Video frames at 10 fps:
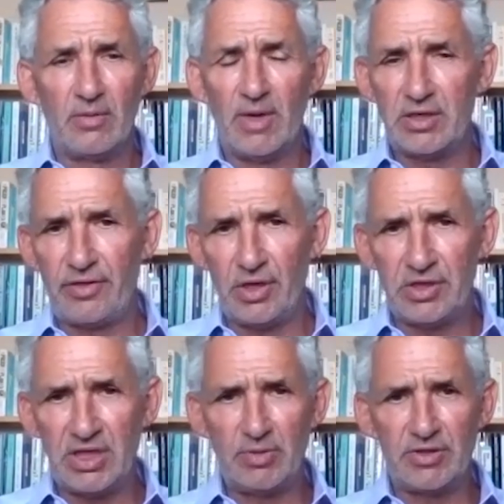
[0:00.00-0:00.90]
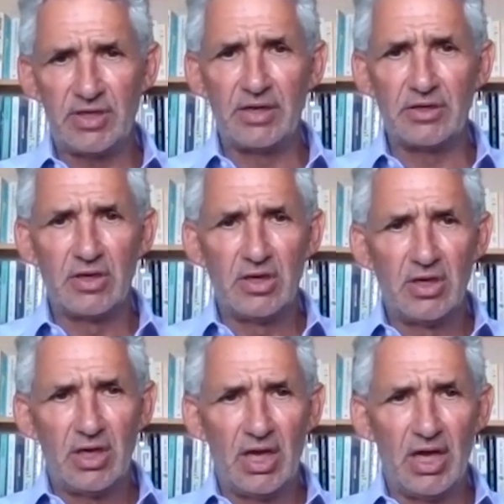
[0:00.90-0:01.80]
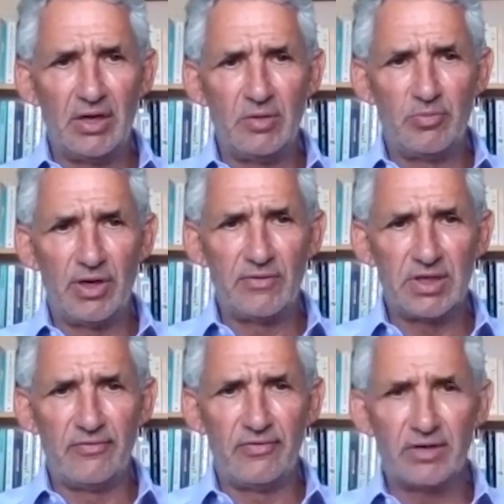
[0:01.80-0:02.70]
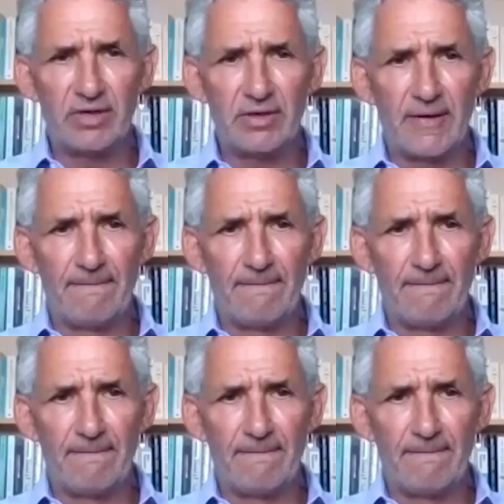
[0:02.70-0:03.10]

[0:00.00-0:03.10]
compared to 13% who previously infected.